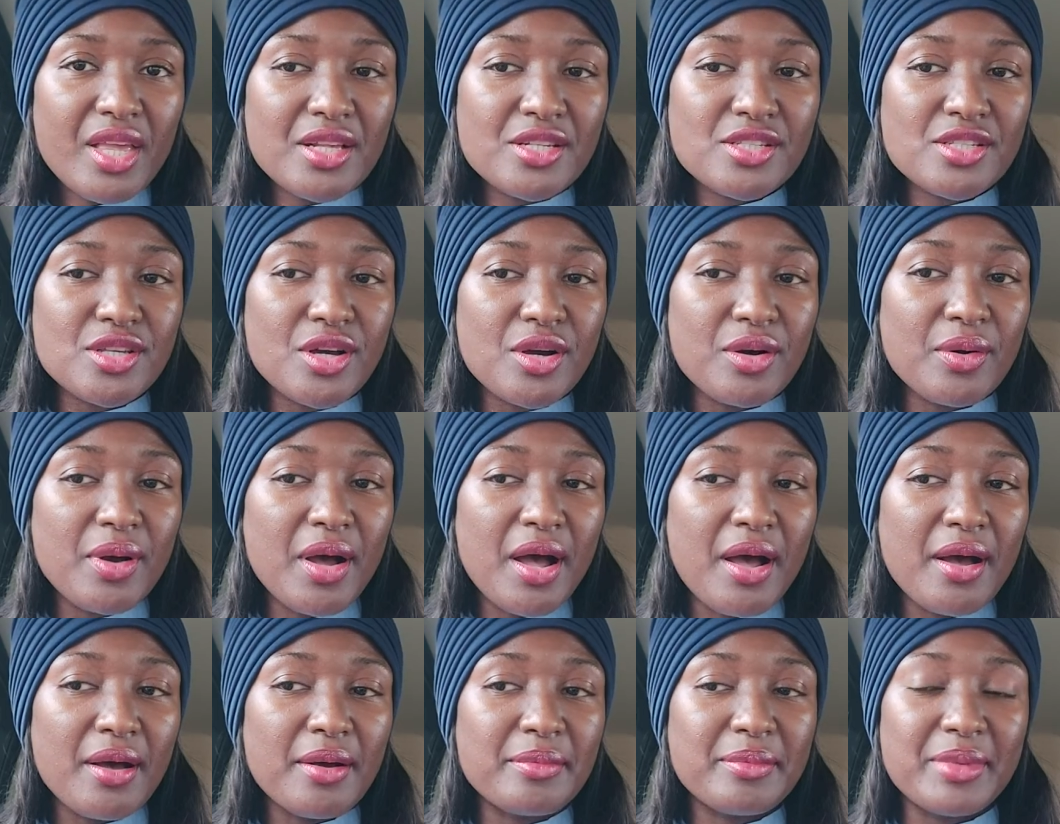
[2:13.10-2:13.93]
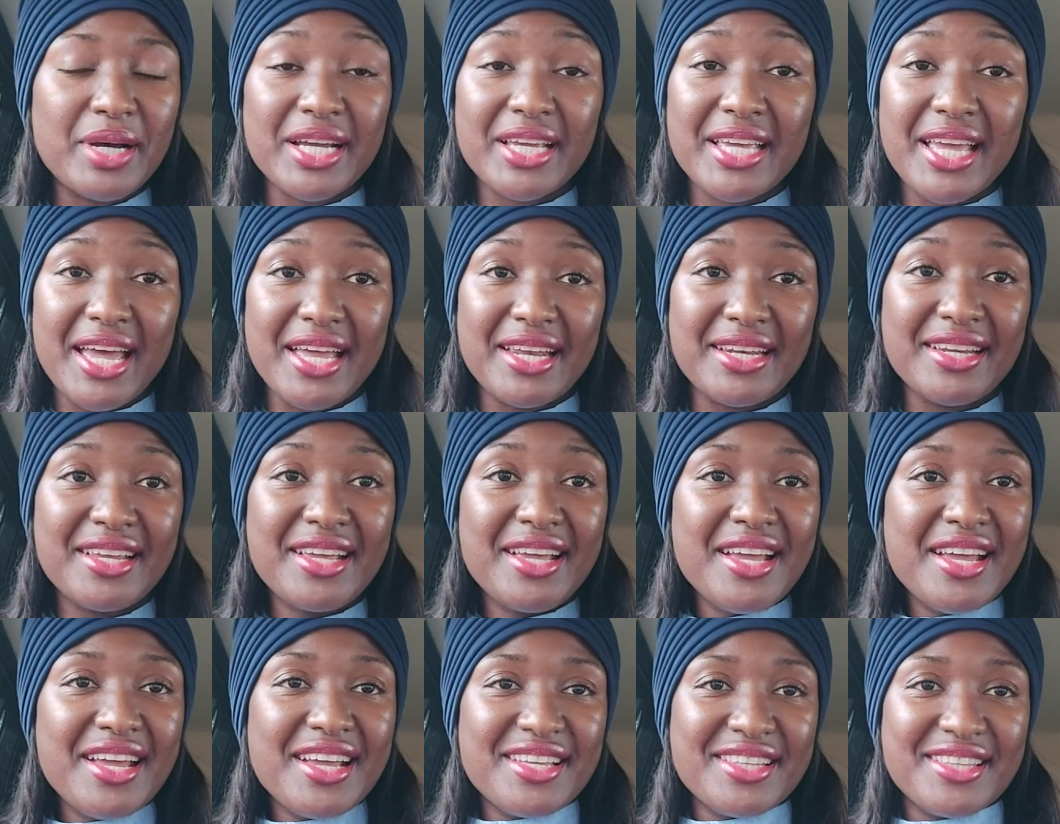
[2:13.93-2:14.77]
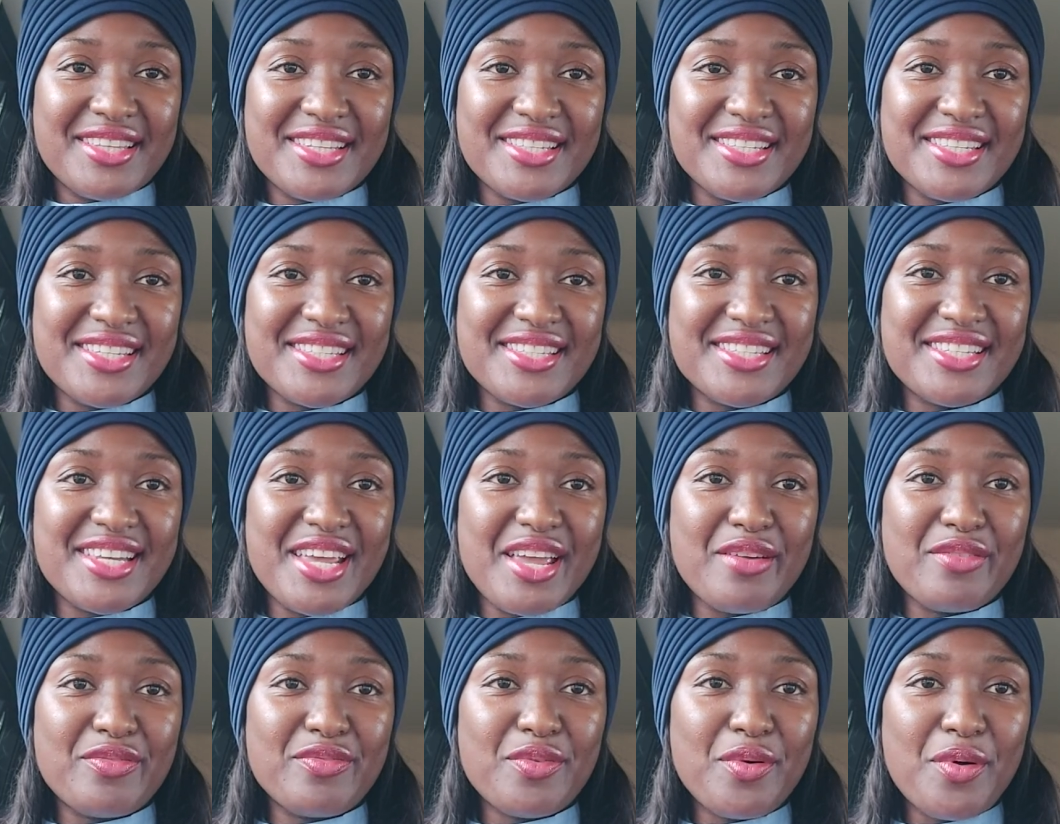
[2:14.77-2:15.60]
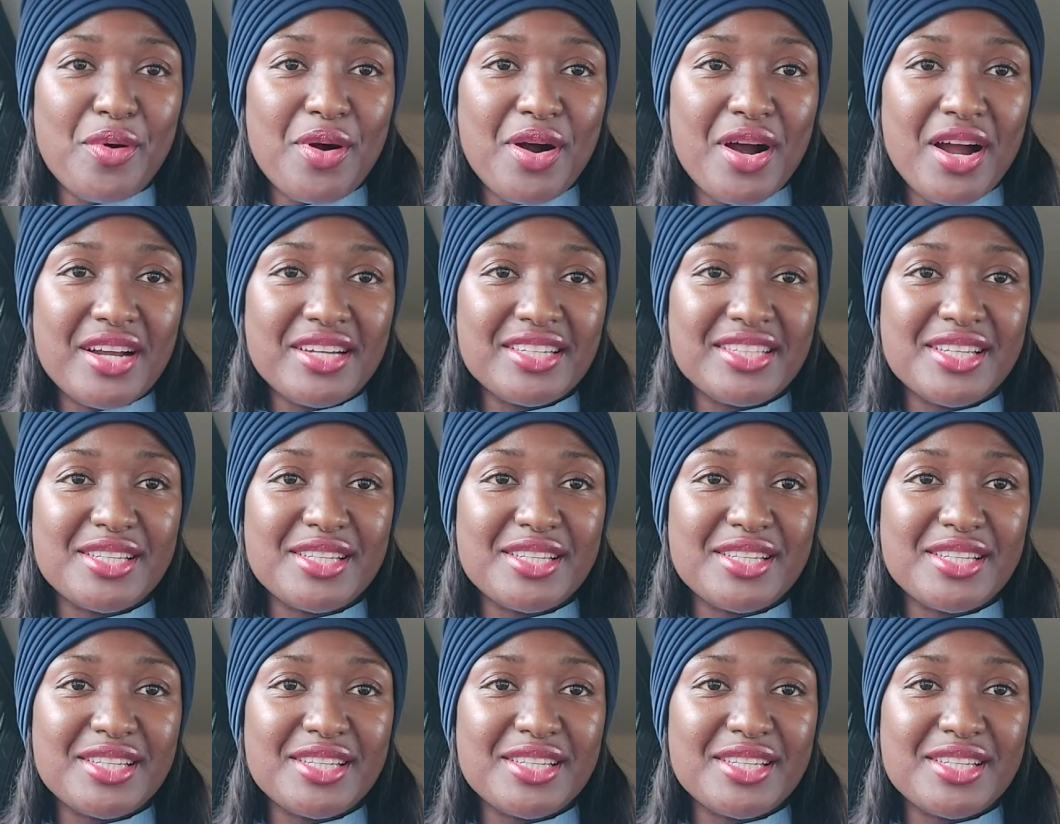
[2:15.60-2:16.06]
So again, this is day 4.